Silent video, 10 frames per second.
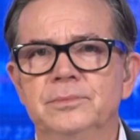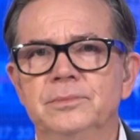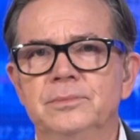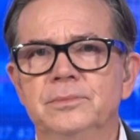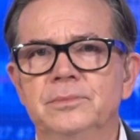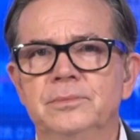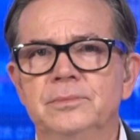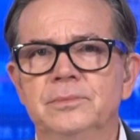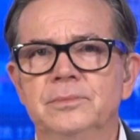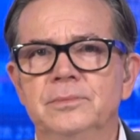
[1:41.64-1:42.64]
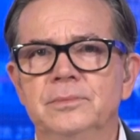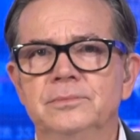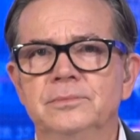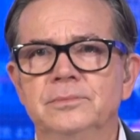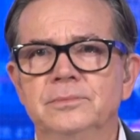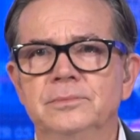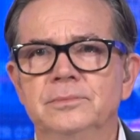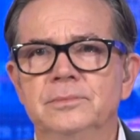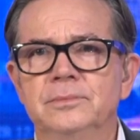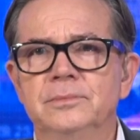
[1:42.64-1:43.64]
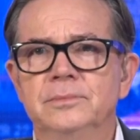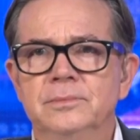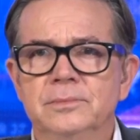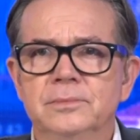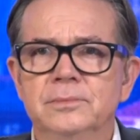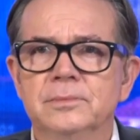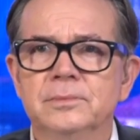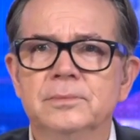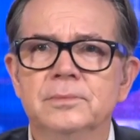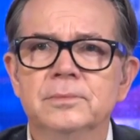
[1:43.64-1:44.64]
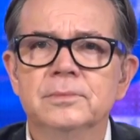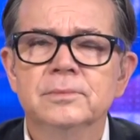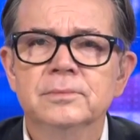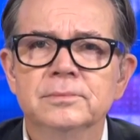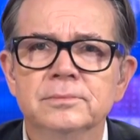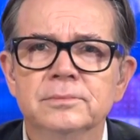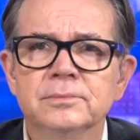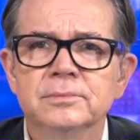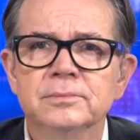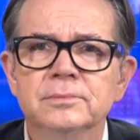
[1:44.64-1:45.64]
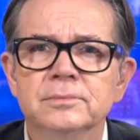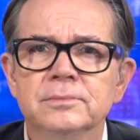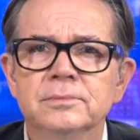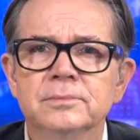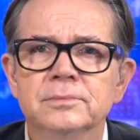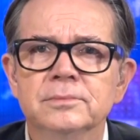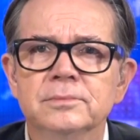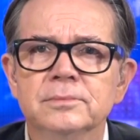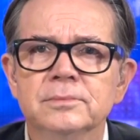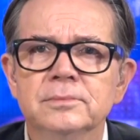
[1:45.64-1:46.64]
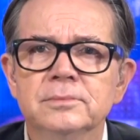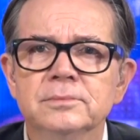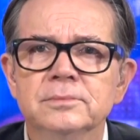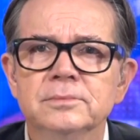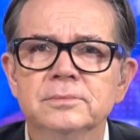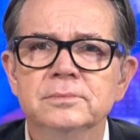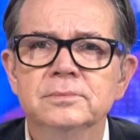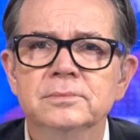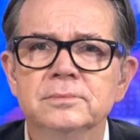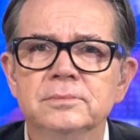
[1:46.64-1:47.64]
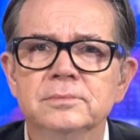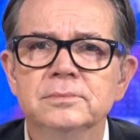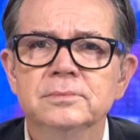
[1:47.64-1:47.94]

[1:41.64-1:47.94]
The person shown says nothing.